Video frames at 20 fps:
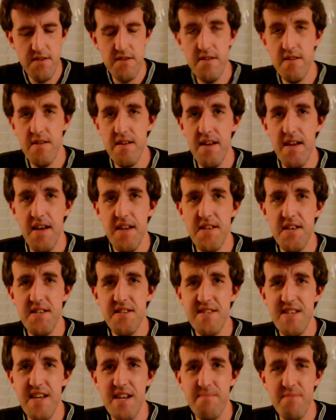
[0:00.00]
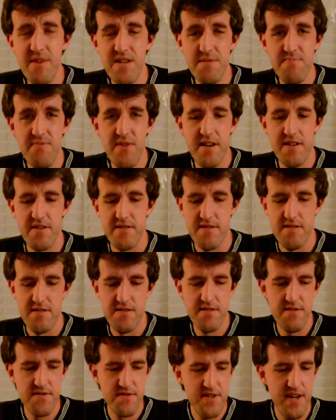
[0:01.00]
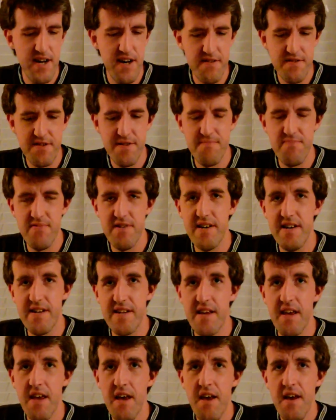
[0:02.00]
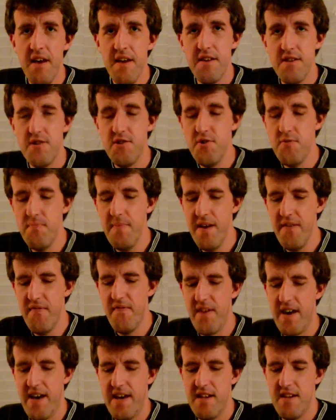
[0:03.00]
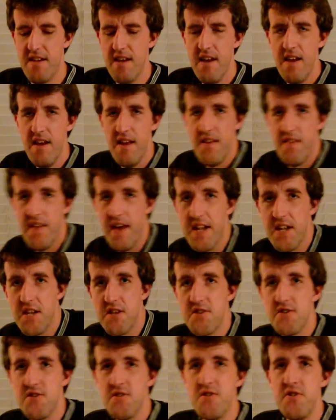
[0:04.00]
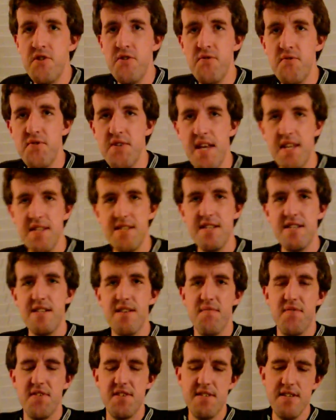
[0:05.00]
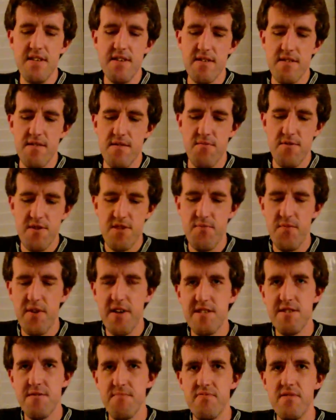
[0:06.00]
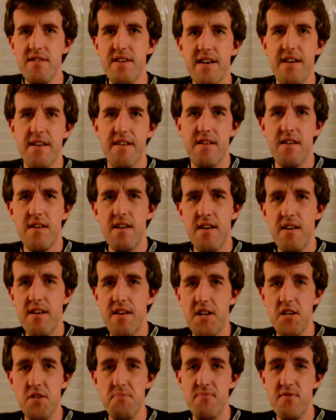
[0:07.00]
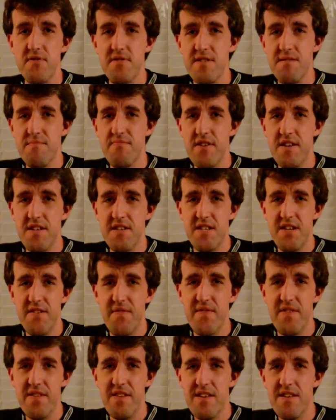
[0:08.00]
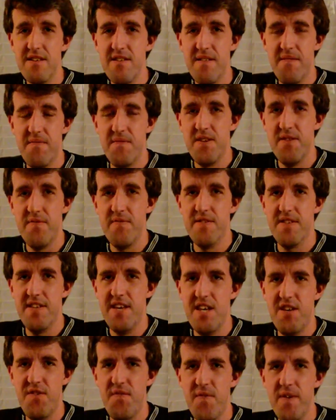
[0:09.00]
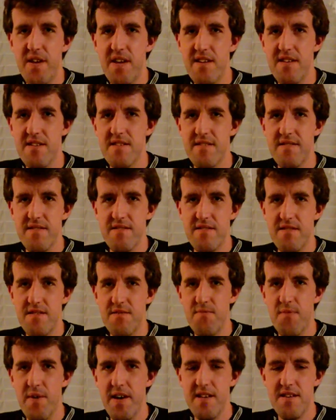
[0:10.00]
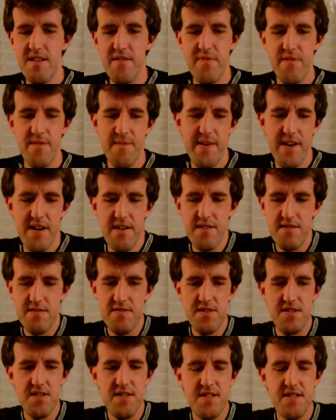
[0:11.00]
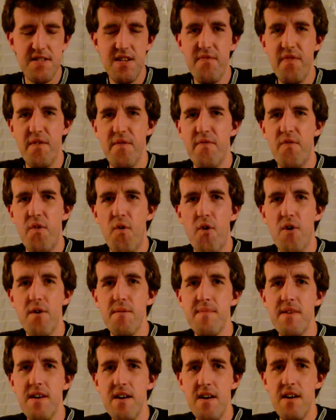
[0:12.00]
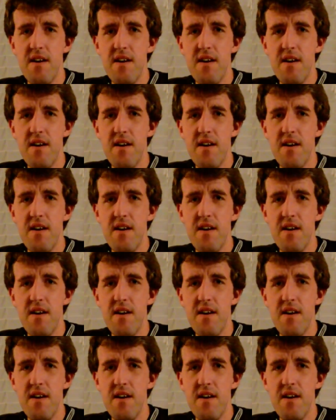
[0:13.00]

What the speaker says: It doesn't take much pressure. A little child could play on it. You may find that it's too sensitive still with the way you play. Each person plays differently. You have different size feet. You weigh different amount. You just different form.